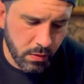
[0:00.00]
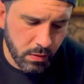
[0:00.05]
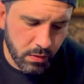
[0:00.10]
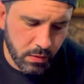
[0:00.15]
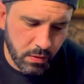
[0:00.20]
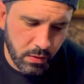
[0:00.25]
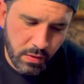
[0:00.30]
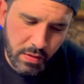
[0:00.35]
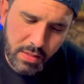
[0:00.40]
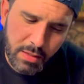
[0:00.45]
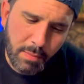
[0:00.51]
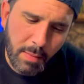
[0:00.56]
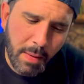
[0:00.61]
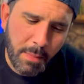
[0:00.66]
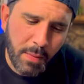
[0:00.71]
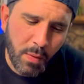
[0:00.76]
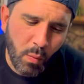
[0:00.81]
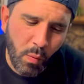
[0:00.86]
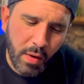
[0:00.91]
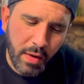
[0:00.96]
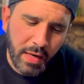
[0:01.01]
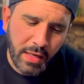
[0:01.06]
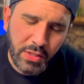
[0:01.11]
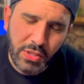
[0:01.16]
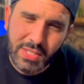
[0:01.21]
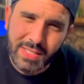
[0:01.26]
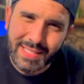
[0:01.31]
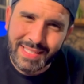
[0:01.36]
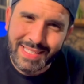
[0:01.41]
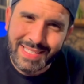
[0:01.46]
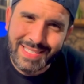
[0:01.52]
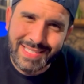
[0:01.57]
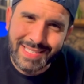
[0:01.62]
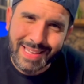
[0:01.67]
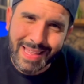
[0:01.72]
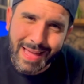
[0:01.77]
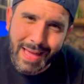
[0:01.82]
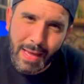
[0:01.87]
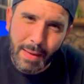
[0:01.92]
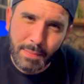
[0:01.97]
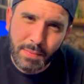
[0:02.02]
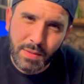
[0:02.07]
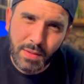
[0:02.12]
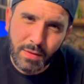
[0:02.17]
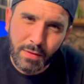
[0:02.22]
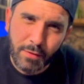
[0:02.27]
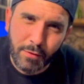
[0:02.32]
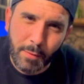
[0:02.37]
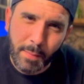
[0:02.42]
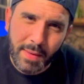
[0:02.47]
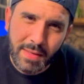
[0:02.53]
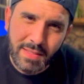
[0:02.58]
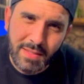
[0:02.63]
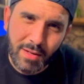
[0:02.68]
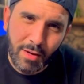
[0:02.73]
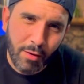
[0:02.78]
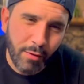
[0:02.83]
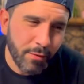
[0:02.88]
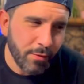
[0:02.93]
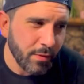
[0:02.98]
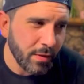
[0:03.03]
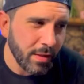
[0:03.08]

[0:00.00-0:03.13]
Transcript: So this might be one I just get slabbed for myself.